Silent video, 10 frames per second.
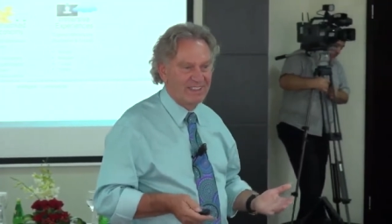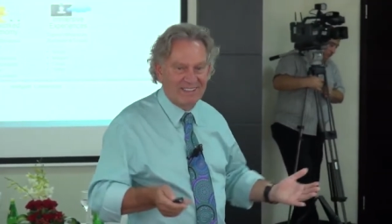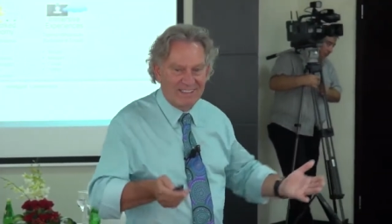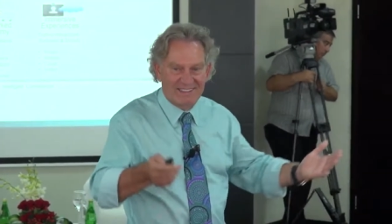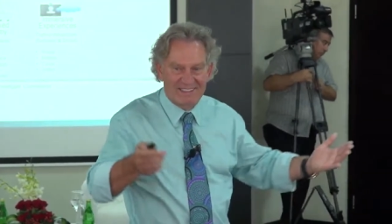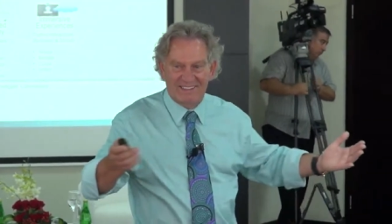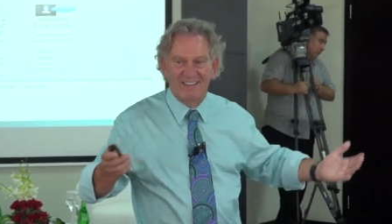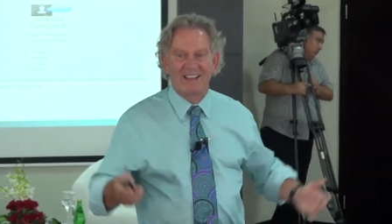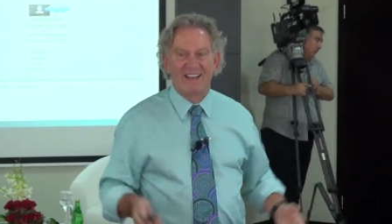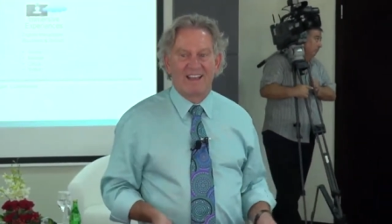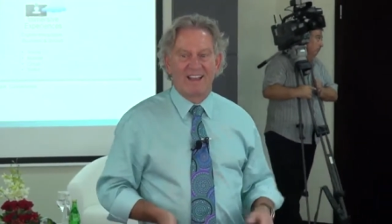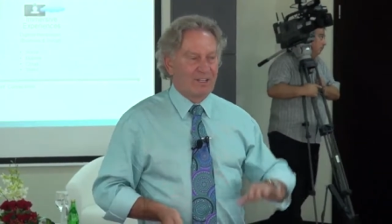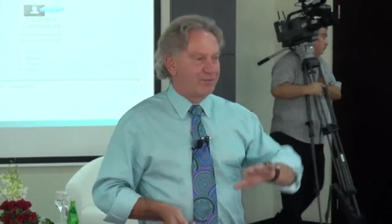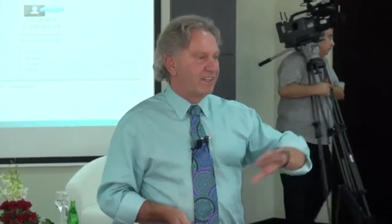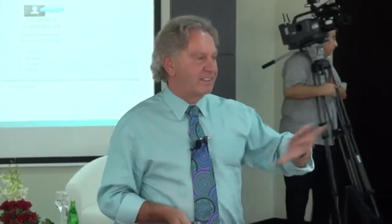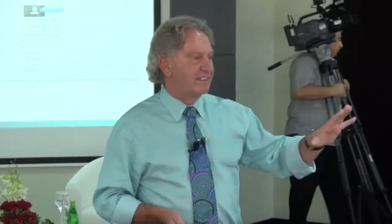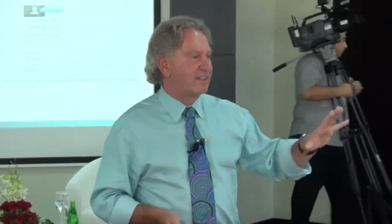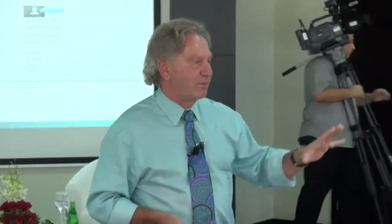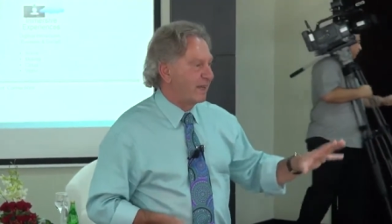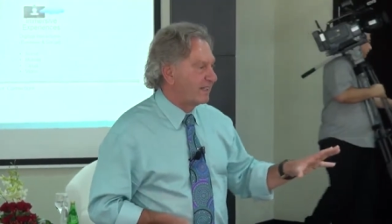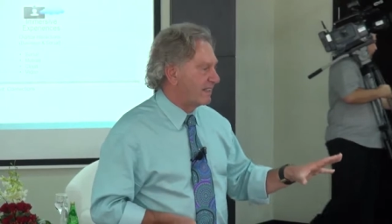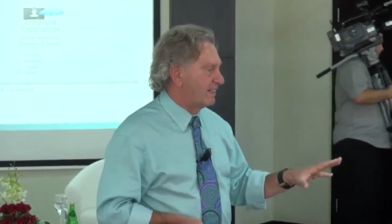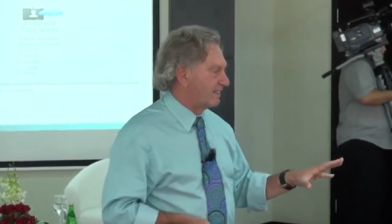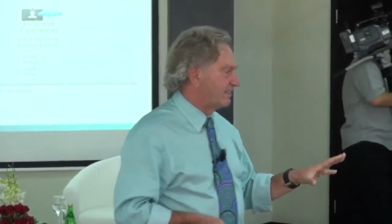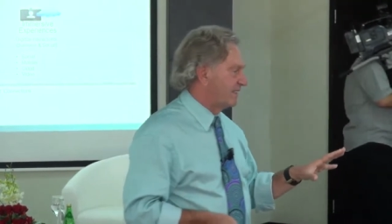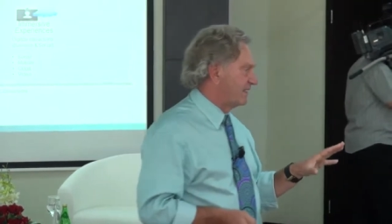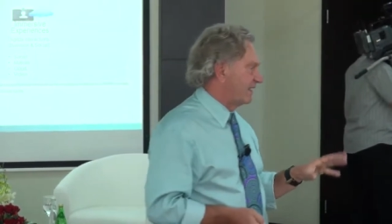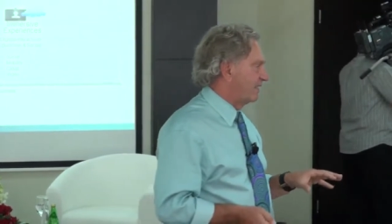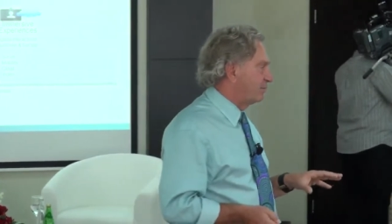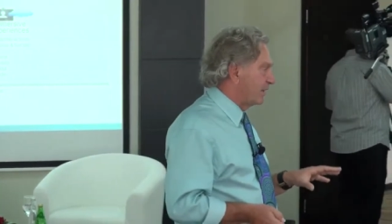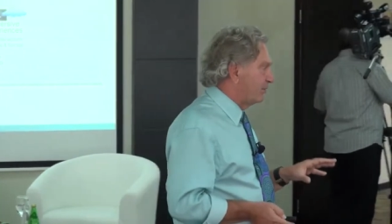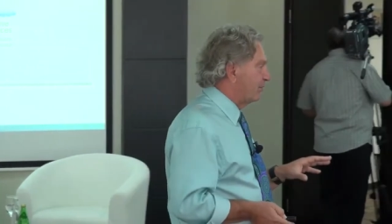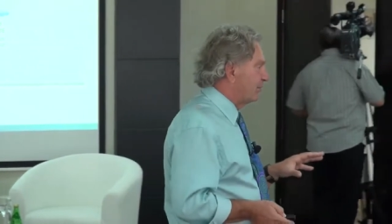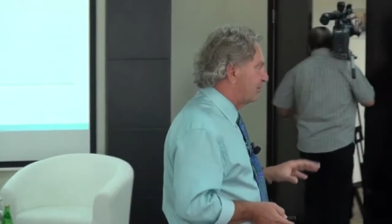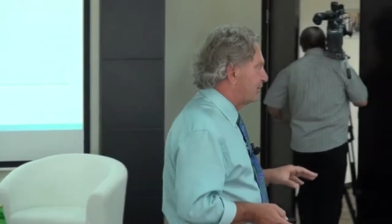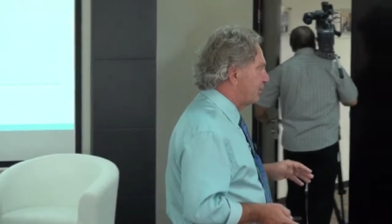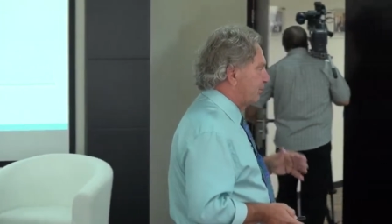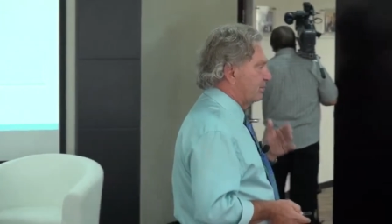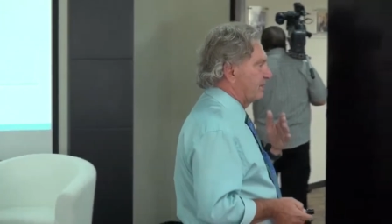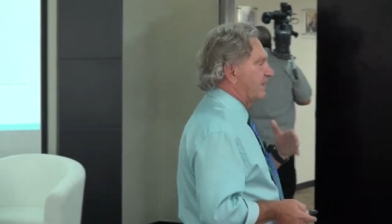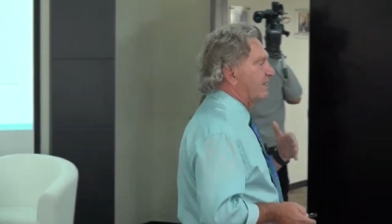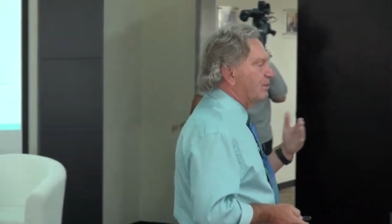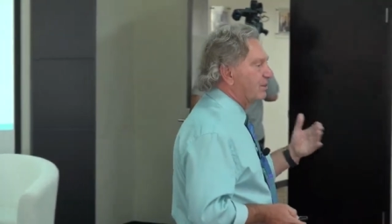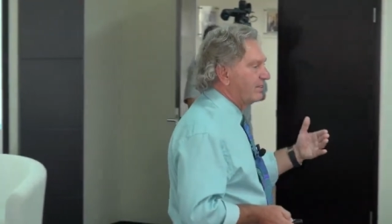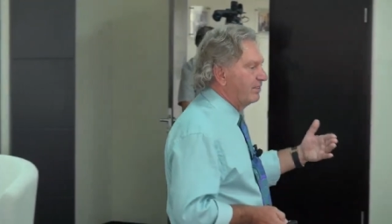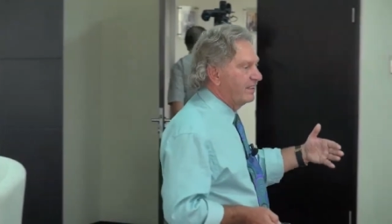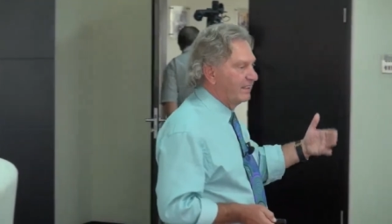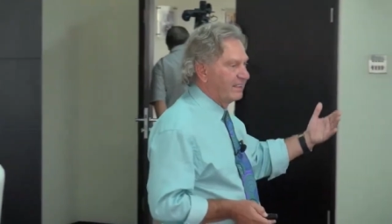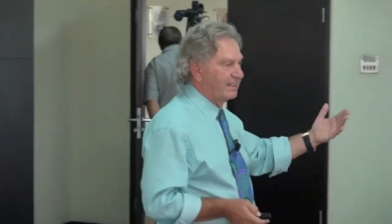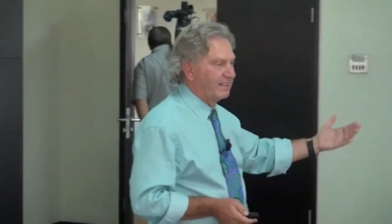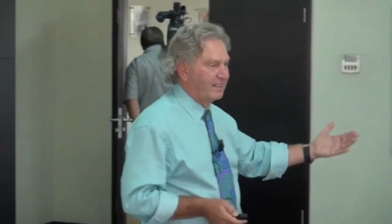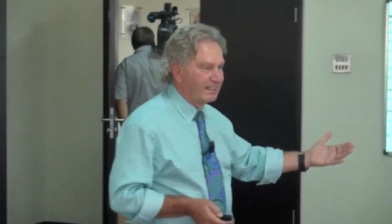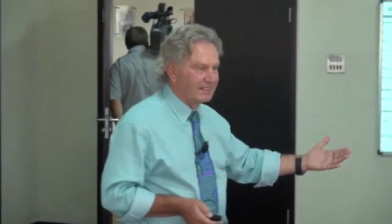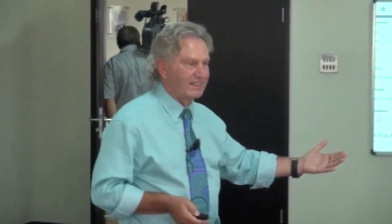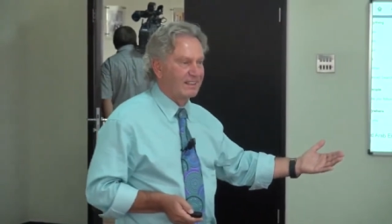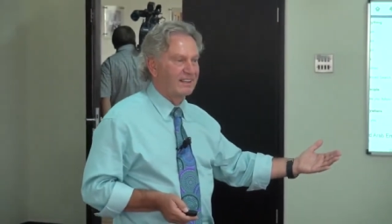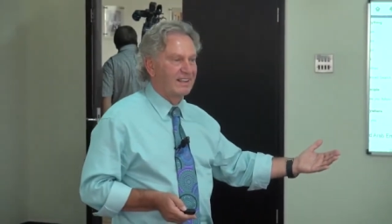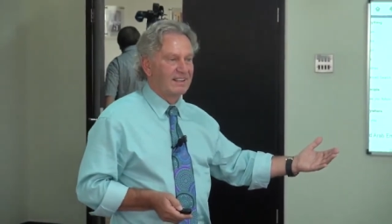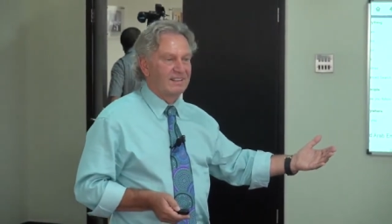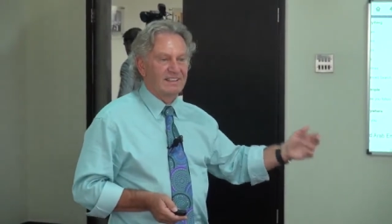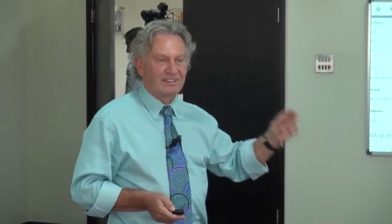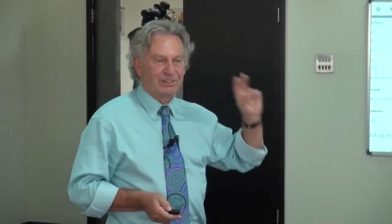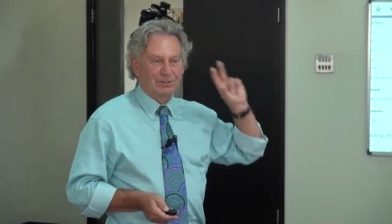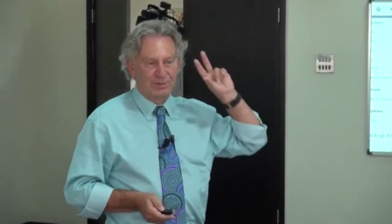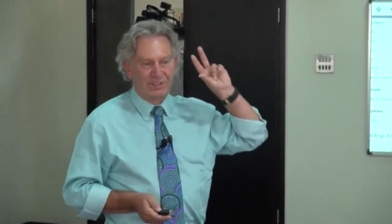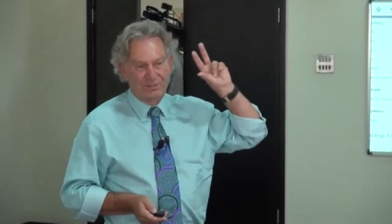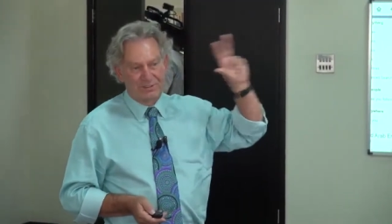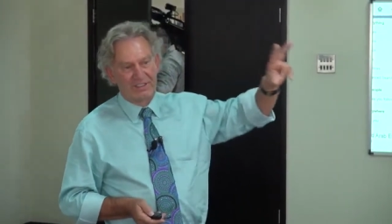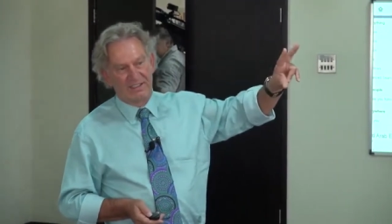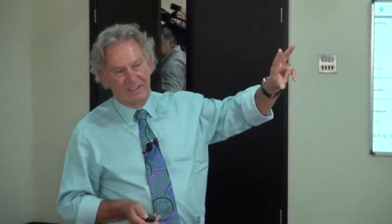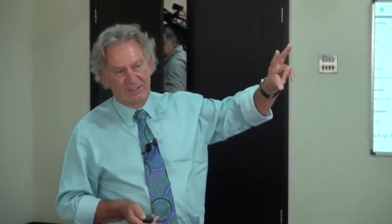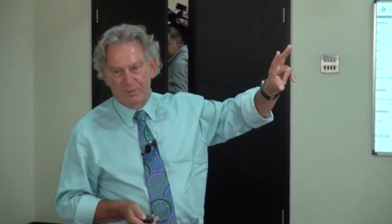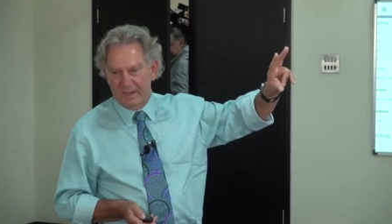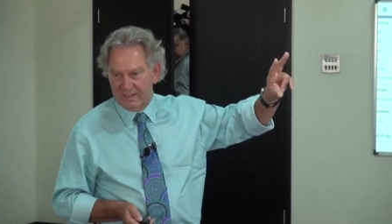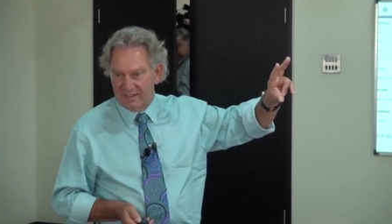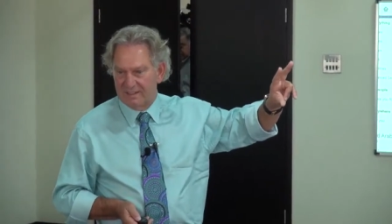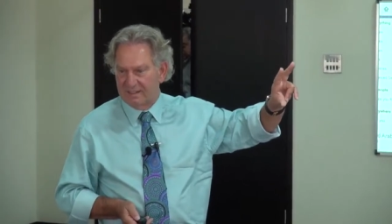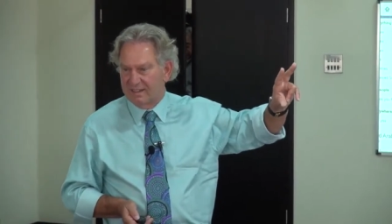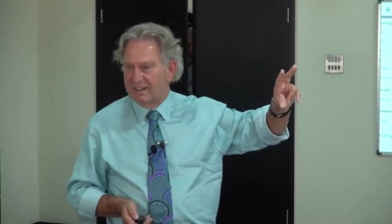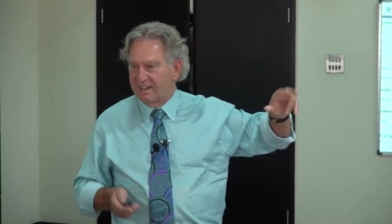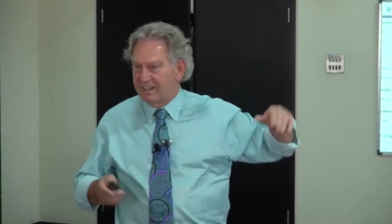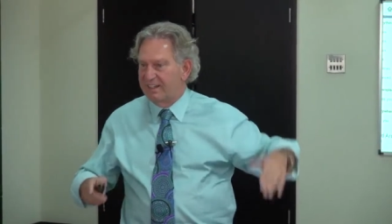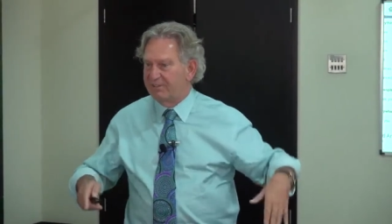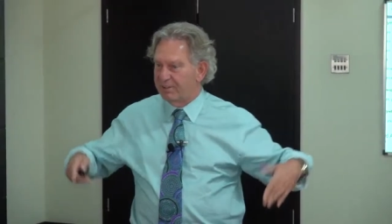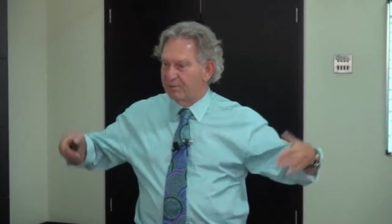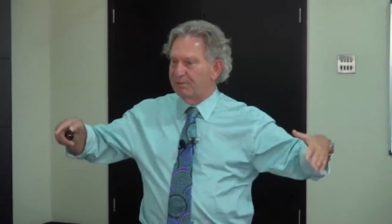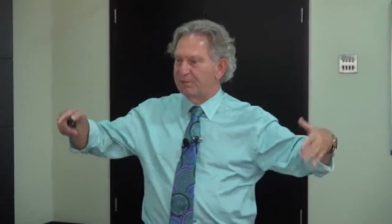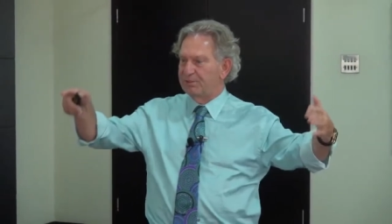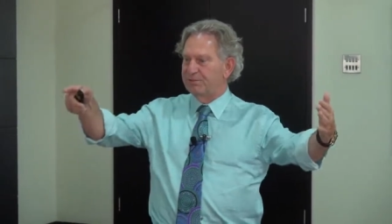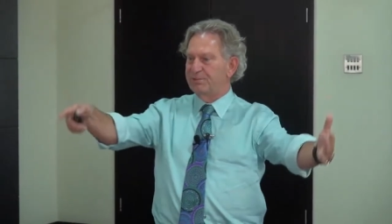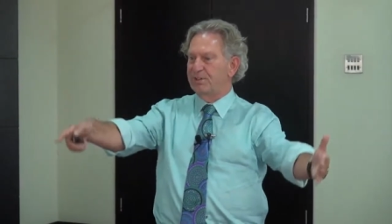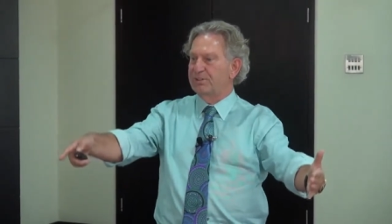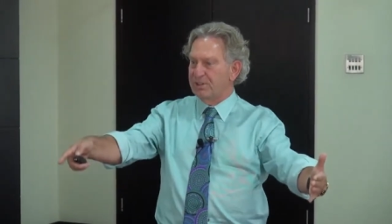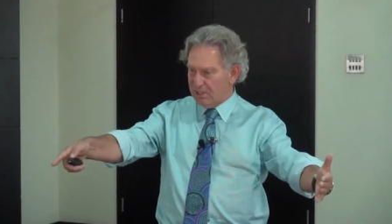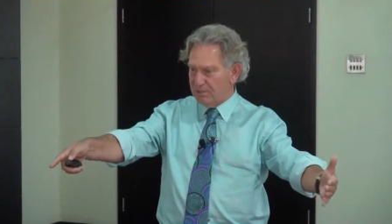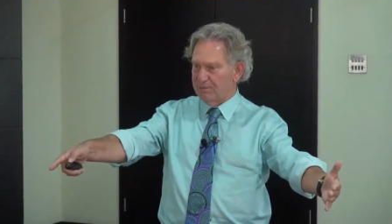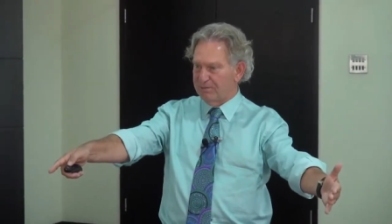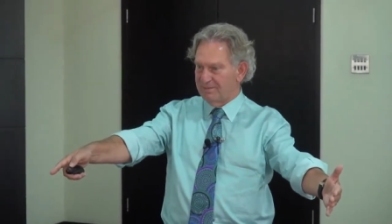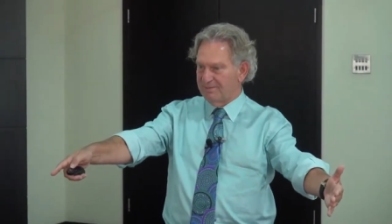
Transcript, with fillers: Like, like I said, if I tell my kids that I had my first job uh, at Olivetti in, in Italy, that it took me three days by car, and if I wanted to phone home,